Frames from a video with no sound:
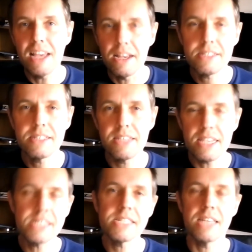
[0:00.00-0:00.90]

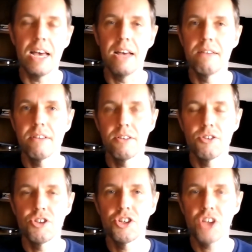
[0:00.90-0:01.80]
sister
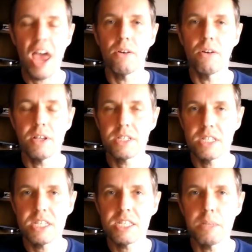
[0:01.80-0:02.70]
channel, a
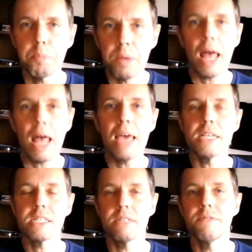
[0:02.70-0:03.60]
sister
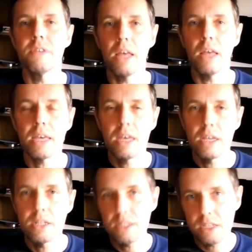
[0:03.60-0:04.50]
playlist, if you like,
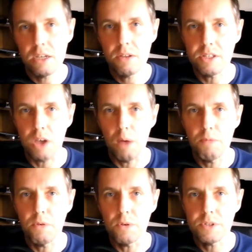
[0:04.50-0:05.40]
to the Type
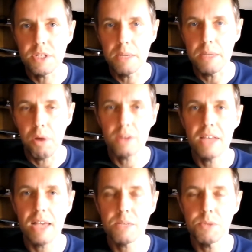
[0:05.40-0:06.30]
40
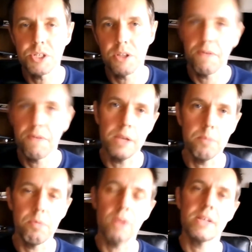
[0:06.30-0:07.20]
podcast, which is on the Fandom
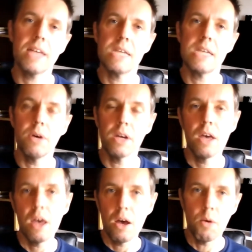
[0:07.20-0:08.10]
Podcast Network,
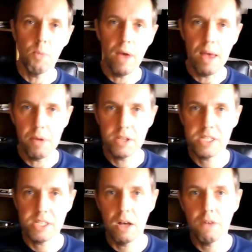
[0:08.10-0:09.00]
where
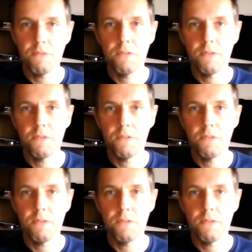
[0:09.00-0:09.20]
myself,